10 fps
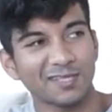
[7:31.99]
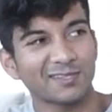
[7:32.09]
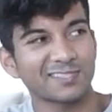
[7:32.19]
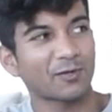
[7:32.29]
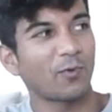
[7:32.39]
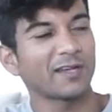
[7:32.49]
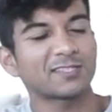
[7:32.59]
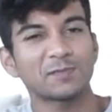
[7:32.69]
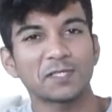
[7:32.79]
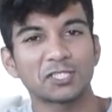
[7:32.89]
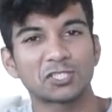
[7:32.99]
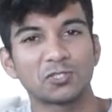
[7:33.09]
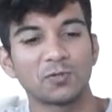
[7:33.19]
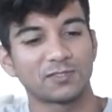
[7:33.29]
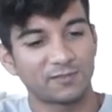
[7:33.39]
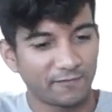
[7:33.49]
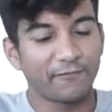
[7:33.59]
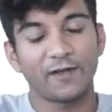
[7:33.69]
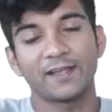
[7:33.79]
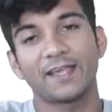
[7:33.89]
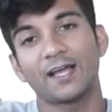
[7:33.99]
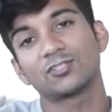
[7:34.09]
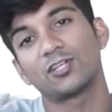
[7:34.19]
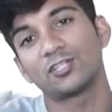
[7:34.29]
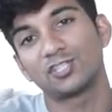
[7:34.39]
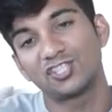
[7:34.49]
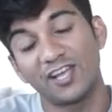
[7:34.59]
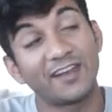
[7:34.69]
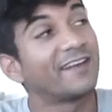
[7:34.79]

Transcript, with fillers: I was like, why does it smell like sewage? The fucking cat's done a shit.